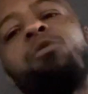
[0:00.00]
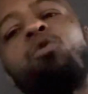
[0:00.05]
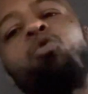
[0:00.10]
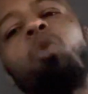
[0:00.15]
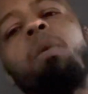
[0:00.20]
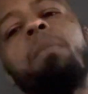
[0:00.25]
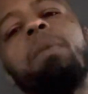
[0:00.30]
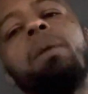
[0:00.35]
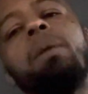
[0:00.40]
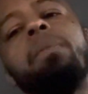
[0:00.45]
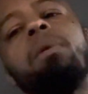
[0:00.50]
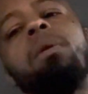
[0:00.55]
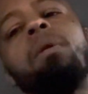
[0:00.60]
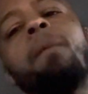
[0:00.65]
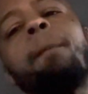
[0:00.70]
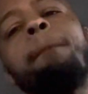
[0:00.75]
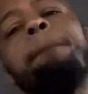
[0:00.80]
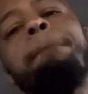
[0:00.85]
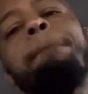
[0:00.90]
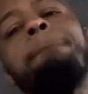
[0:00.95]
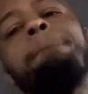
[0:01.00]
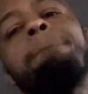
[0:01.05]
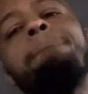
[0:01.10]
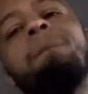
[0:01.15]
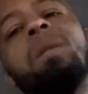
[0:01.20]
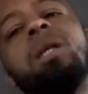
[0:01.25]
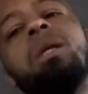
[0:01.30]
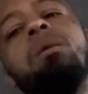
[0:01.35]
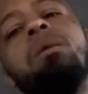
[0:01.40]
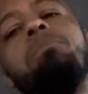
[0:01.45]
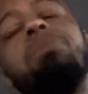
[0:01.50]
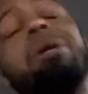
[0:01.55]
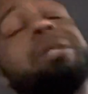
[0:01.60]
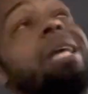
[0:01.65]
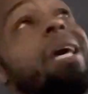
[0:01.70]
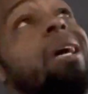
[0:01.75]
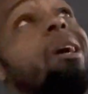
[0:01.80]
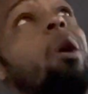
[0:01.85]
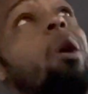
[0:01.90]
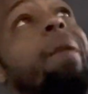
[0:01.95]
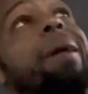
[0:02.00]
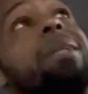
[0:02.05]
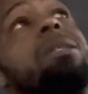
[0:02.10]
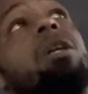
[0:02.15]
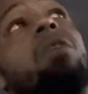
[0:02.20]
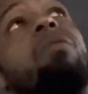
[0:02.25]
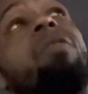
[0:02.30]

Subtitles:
remember. But they can go back to the